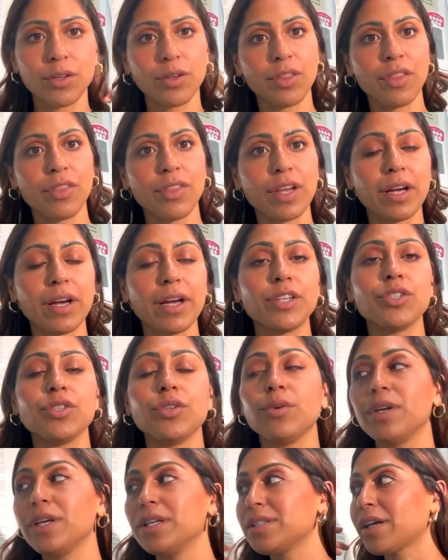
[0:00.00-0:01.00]
The other thing I
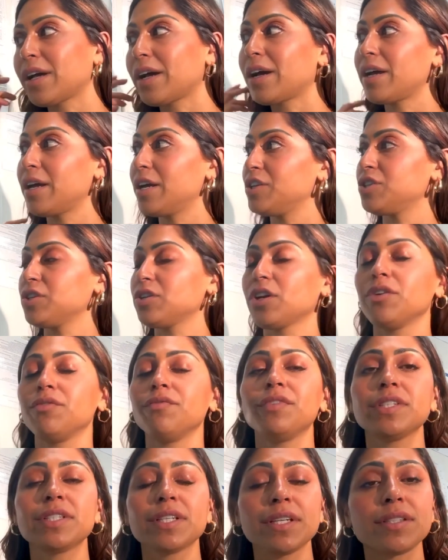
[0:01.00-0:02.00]
do is urgent
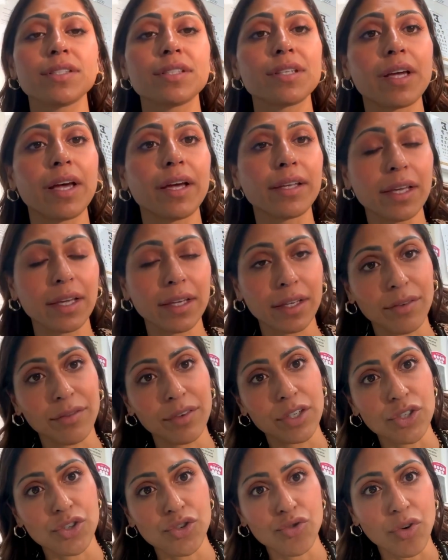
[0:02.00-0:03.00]
home visits. I get
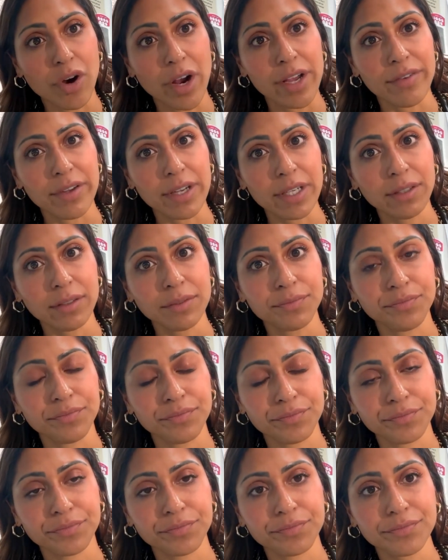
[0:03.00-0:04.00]
given a driver
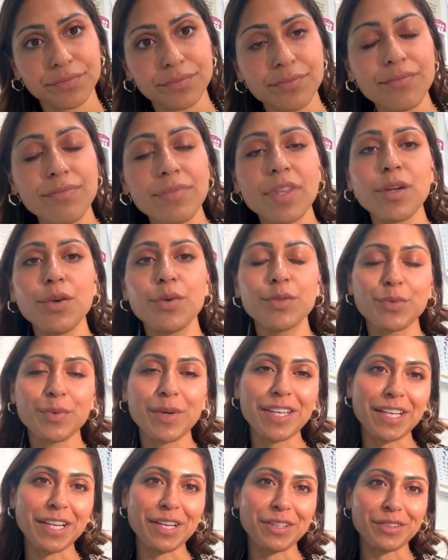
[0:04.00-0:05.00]
who's
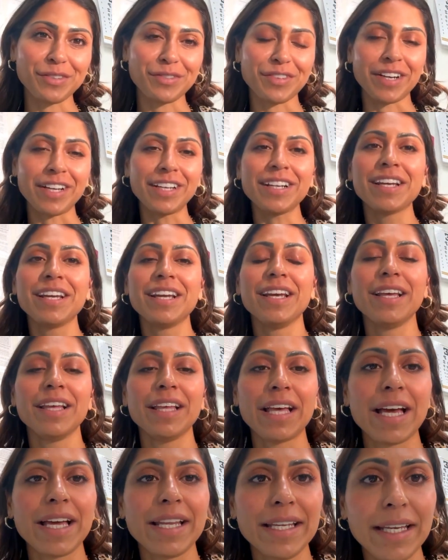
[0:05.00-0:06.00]
waiting out the front,
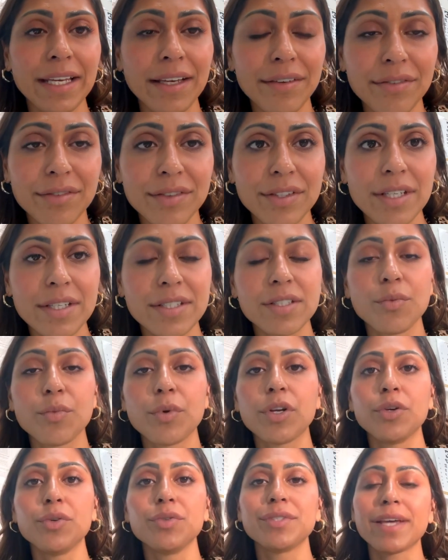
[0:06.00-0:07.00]
and if there's
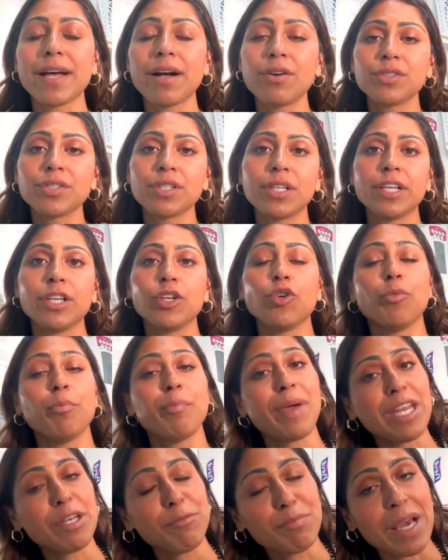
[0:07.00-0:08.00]
someone who's elderly or
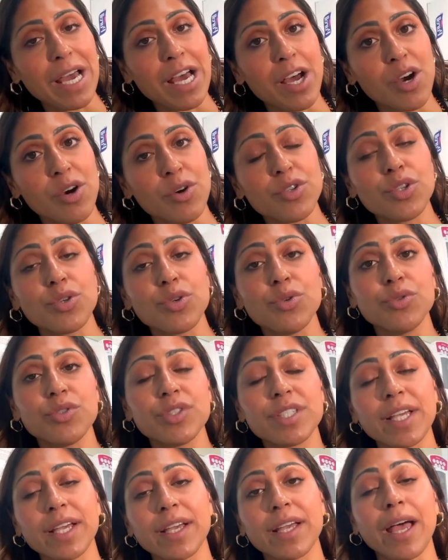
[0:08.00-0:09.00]
bedbound, who's
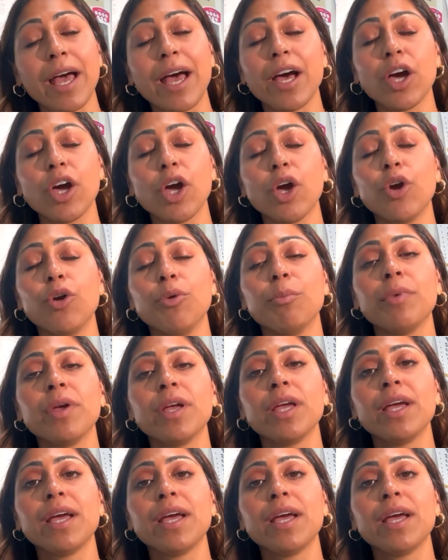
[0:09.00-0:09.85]
sick at home